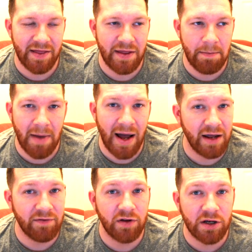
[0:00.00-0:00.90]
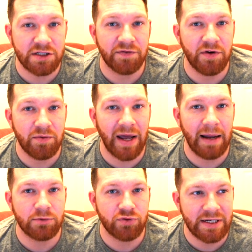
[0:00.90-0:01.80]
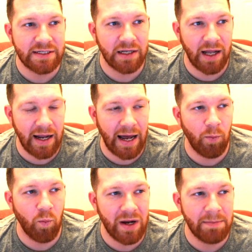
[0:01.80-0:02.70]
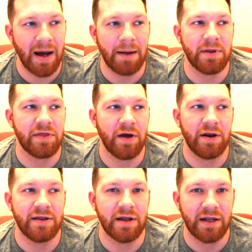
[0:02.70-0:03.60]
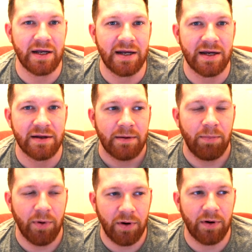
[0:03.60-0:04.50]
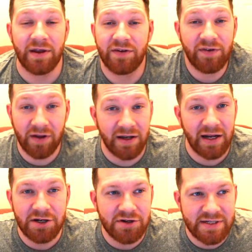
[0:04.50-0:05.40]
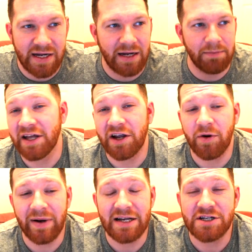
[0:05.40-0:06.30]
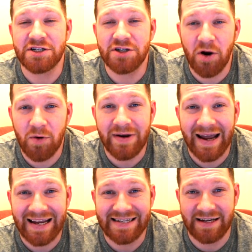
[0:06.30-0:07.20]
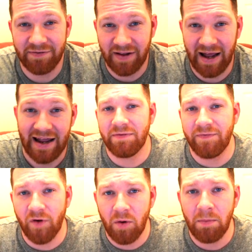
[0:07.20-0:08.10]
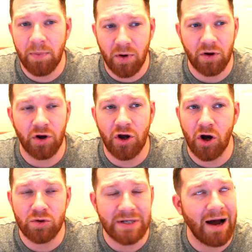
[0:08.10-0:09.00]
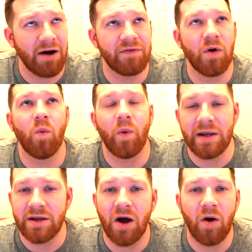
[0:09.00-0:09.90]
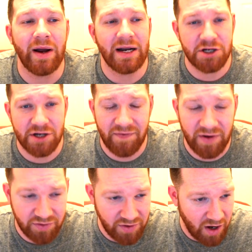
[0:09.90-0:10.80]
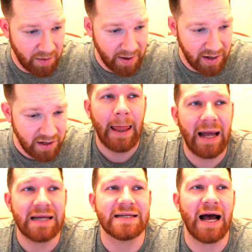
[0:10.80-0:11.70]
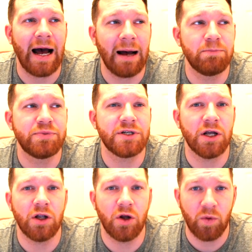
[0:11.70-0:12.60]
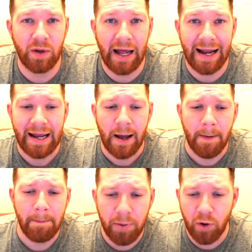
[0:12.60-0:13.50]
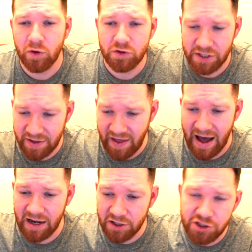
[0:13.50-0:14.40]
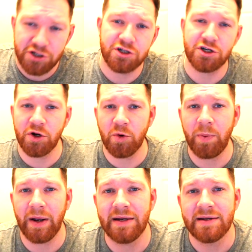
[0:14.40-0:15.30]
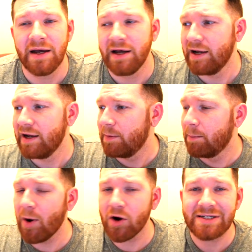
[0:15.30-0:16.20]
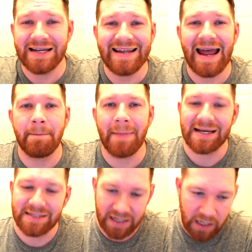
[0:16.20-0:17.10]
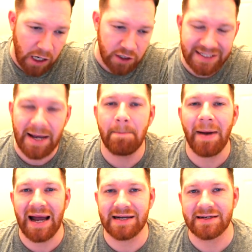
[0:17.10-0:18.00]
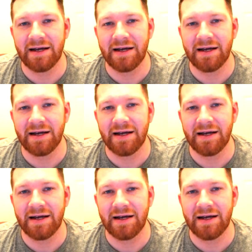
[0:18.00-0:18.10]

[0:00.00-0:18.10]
They might have lost a few games recently and we might be third in the league, but they're still a dangerous team. They're going in so negatively, form book goes out of the window in a Sheffield derby. Let's absolutely put that stupid Boxing Day massacre to bed.